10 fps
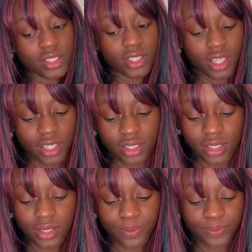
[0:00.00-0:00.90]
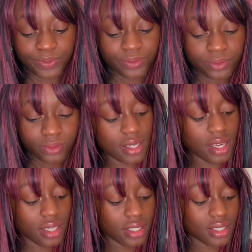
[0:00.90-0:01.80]
nice.
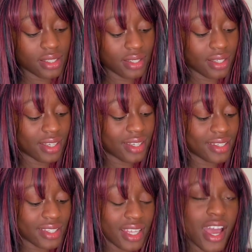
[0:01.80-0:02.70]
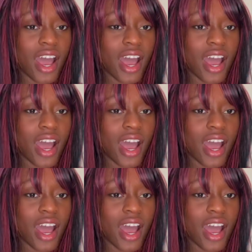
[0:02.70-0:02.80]
Next is,